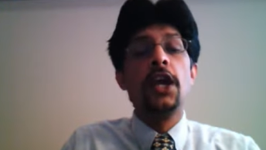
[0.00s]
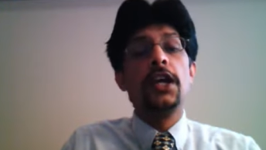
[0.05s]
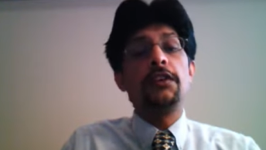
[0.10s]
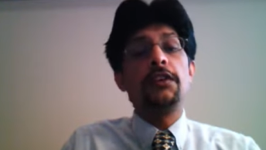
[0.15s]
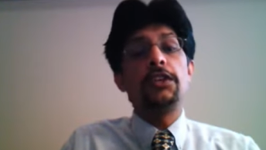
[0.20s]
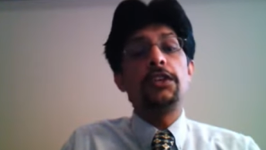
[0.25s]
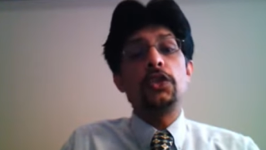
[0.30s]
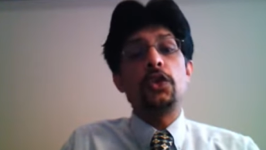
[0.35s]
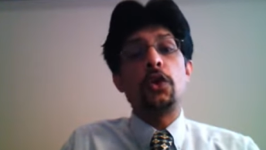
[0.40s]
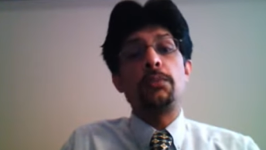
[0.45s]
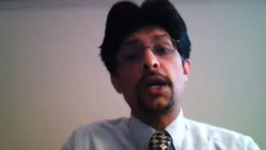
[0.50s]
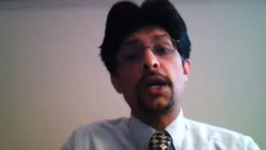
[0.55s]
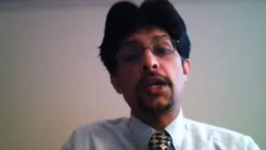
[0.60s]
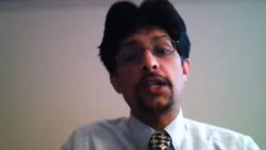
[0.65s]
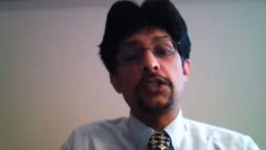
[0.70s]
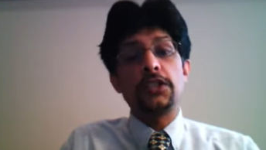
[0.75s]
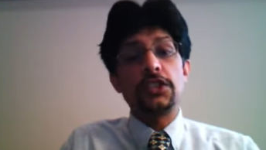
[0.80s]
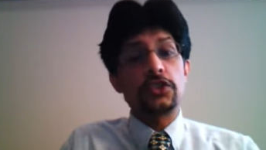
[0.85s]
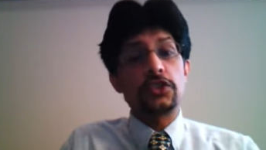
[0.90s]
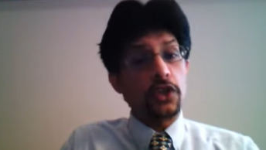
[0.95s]
even though
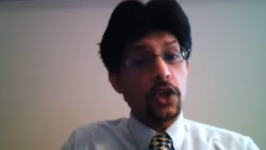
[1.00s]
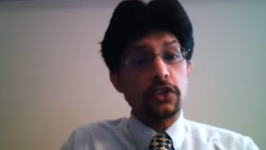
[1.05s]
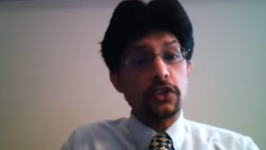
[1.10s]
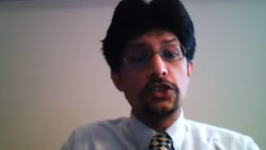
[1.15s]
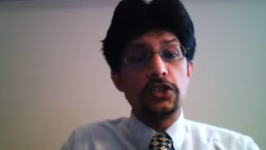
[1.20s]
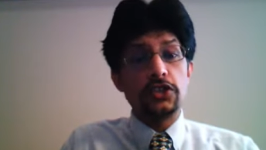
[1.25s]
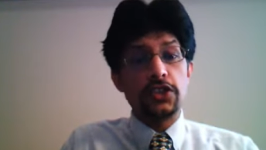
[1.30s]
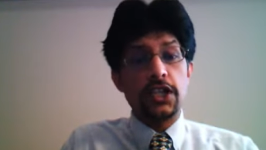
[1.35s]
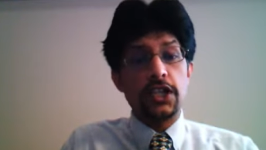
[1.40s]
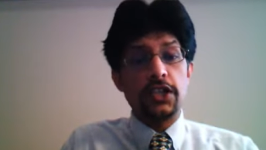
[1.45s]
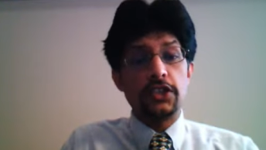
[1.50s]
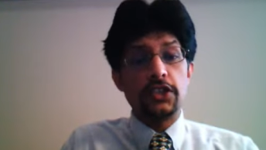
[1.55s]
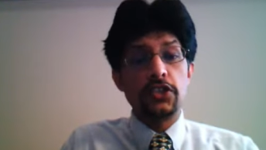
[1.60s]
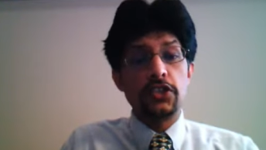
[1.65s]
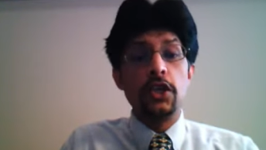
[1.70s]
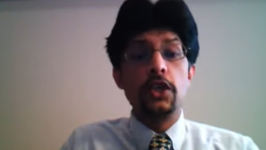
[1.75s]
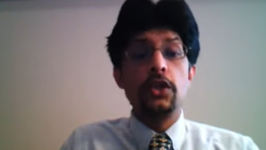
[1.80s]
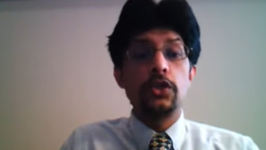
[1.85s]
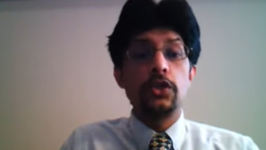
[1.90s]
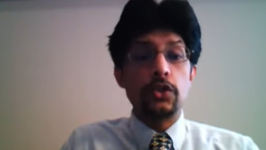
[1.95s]
bangladesh lost the series
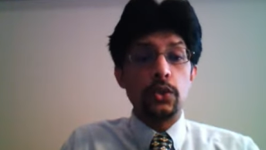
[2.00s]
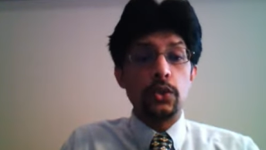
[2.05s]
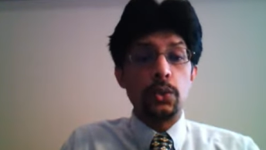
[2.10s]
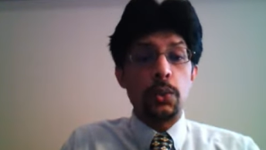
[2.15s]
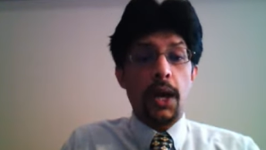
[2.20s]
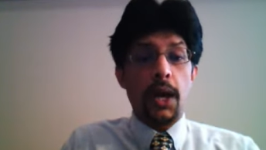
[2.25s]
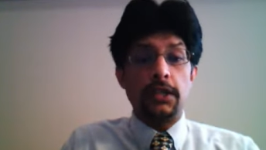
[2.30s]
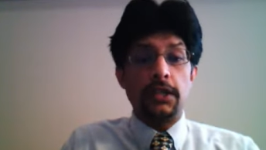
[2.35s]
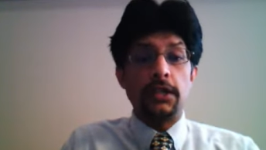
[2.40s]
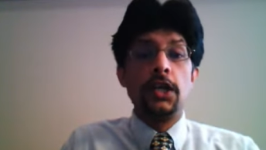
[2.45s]
2-1